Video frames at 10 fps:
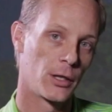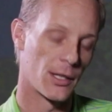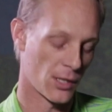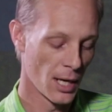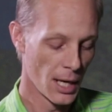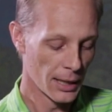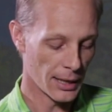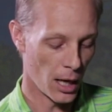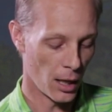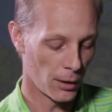on this.
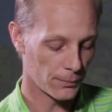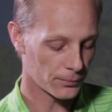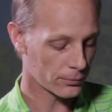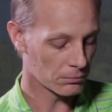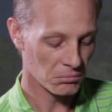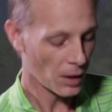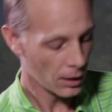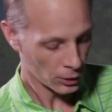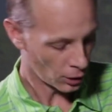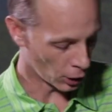Now,
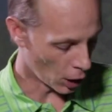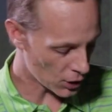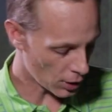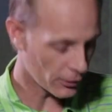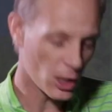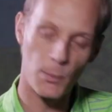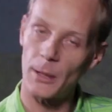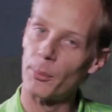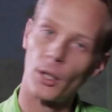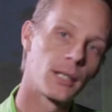the loss of the
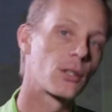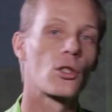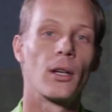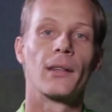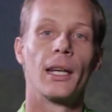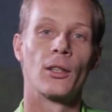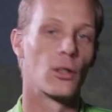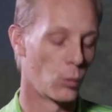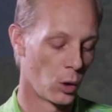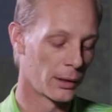speed pocket's not the end of
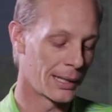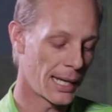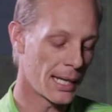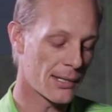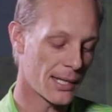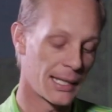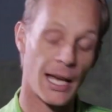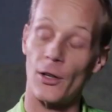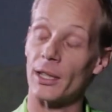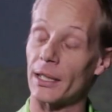the world. It is
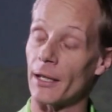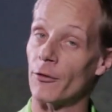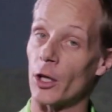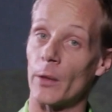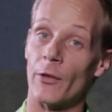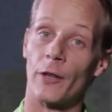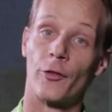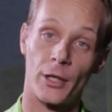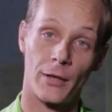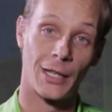inherently a very, very
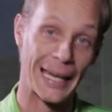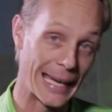forgiving